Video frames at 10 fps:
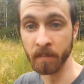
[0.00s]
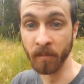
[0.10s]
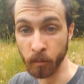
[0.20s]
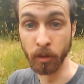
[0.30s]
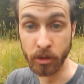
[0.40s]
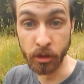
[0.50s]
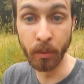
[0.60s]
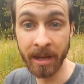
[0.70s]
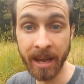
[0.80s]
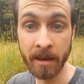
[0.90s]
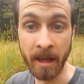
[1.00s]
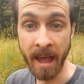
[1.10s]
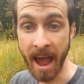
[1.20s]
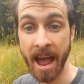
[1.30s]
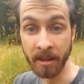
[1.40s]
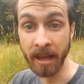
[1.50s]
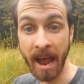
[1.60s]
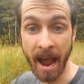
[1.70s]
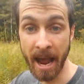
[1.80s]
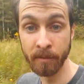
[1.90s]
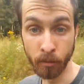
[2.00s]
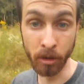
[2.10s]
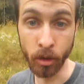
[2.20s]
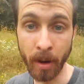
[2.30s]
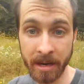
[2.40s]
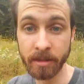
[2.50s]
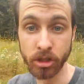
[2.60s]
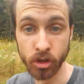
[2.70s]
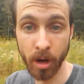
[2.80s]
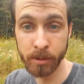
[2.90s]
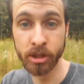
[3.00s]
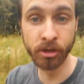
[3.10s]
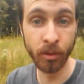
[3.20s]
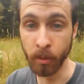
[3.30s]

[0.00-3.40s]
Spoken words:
for doing it and for creating the jobs to do it,